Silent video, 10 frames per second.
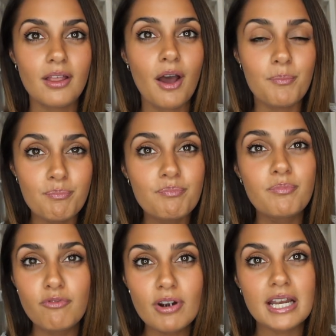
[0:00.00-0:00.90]
a
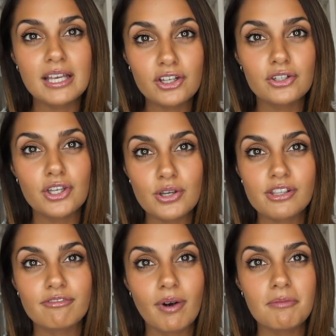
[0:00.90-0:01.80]
really good
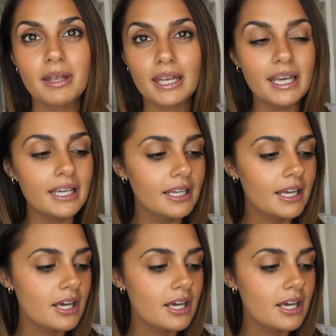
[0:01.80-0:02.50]
use of my money.